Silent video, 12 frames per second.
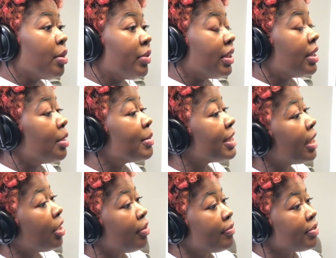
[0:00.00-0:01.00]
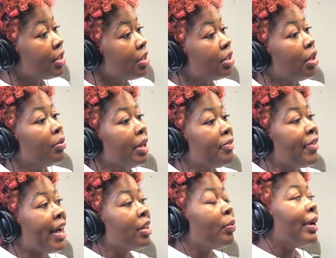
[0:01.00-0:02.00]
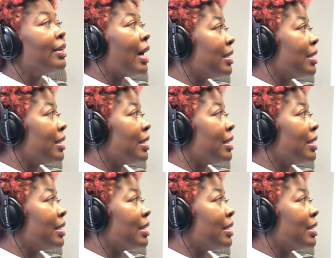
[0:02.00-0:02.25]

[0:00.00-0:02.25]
see it within themselves, so they find a way